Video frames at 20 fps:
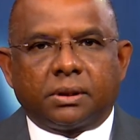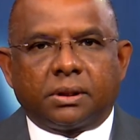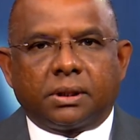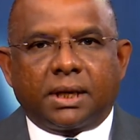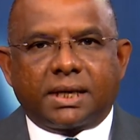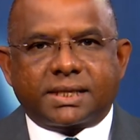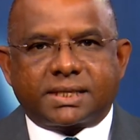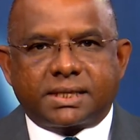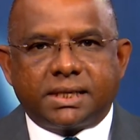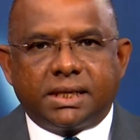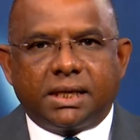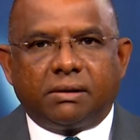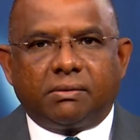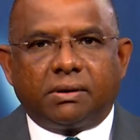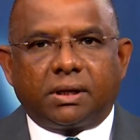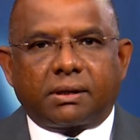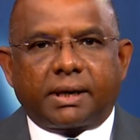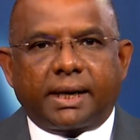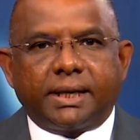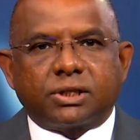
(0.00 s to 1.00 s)
A sea
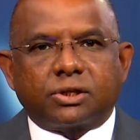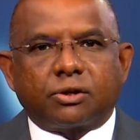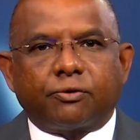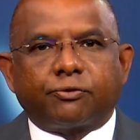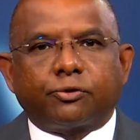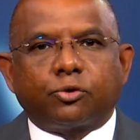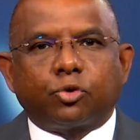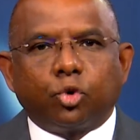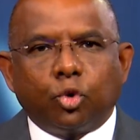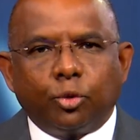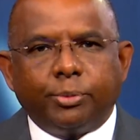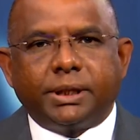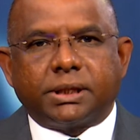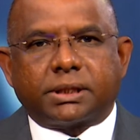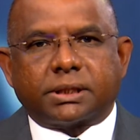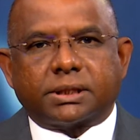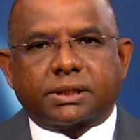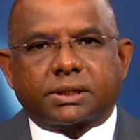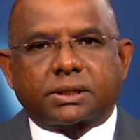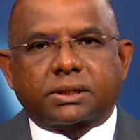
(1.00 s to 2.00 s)
level rise of 2
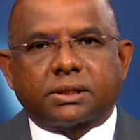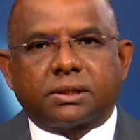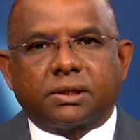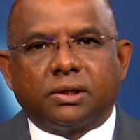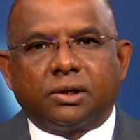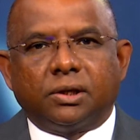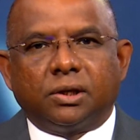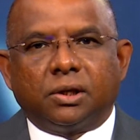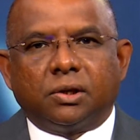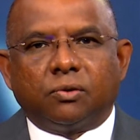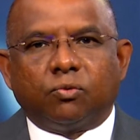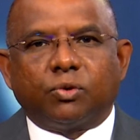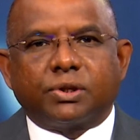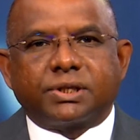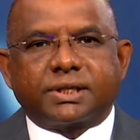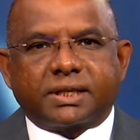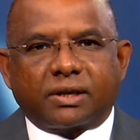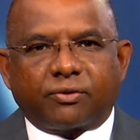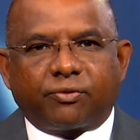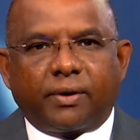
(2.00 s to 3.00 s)
meters would
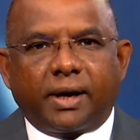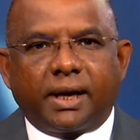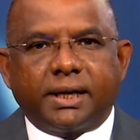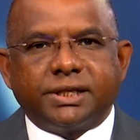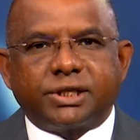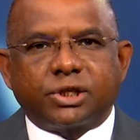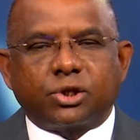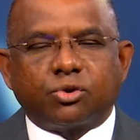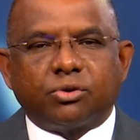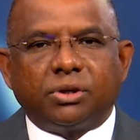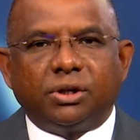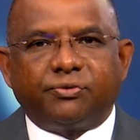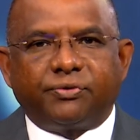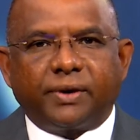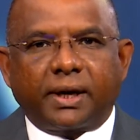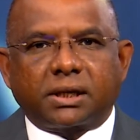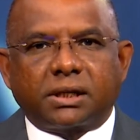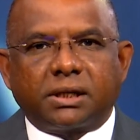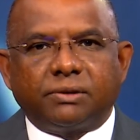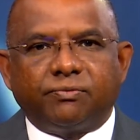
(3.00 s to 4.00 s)
suffice to
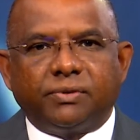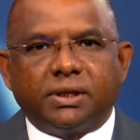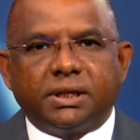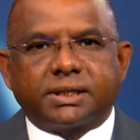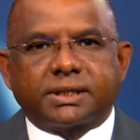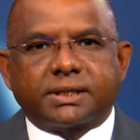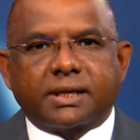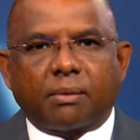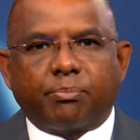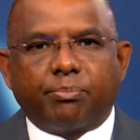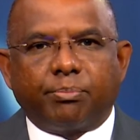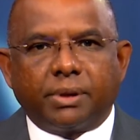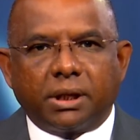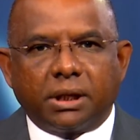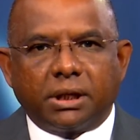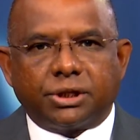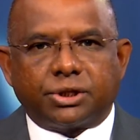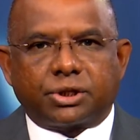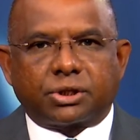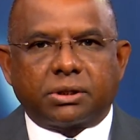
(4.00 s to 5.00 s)
effectively
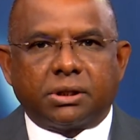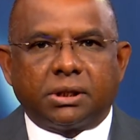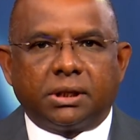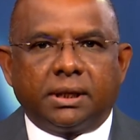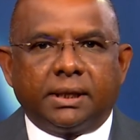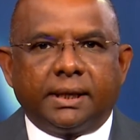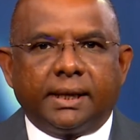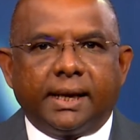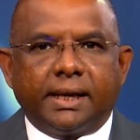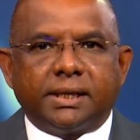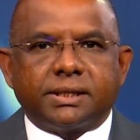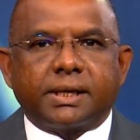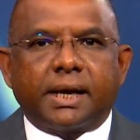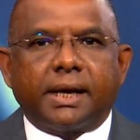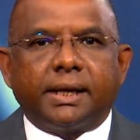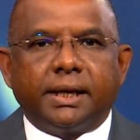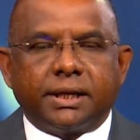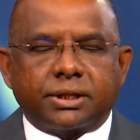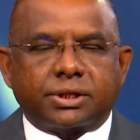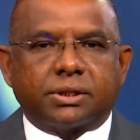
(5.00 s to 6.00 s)
submerge entire
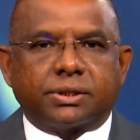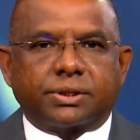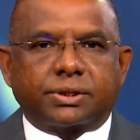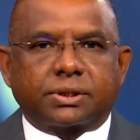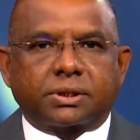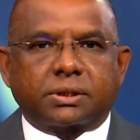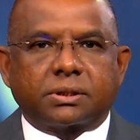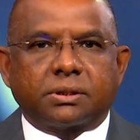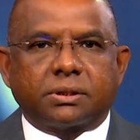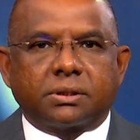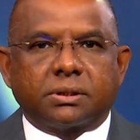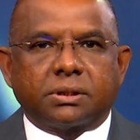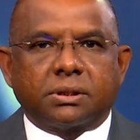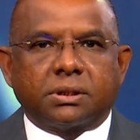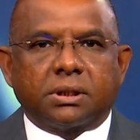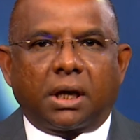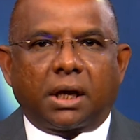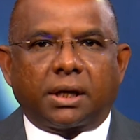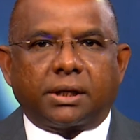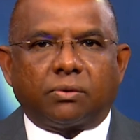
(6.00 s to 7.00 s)
nations
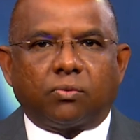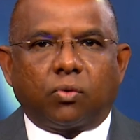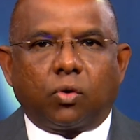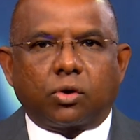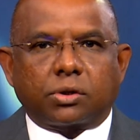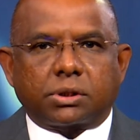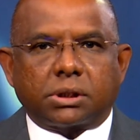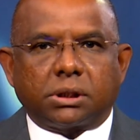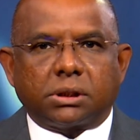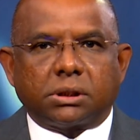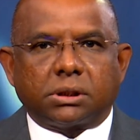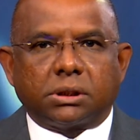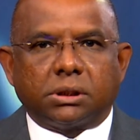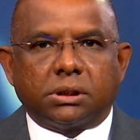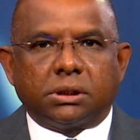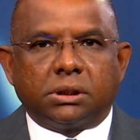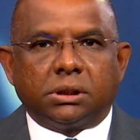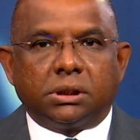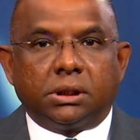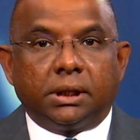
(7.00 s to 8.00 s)
underwater,
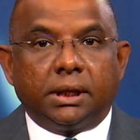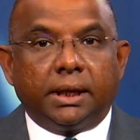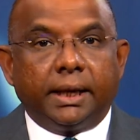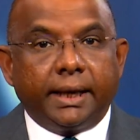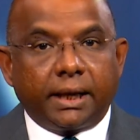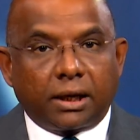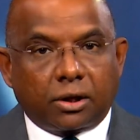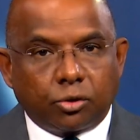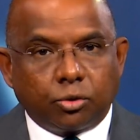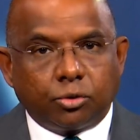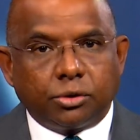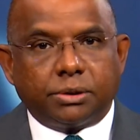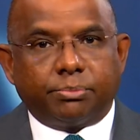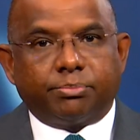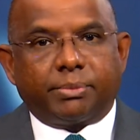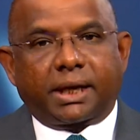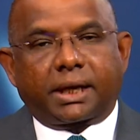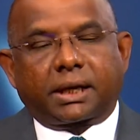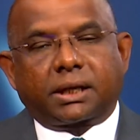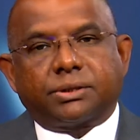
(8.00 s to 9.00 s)
including
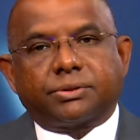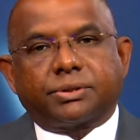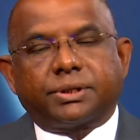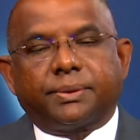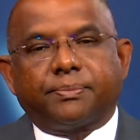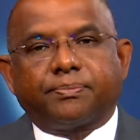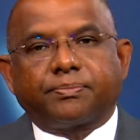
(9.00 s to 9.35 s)
my country.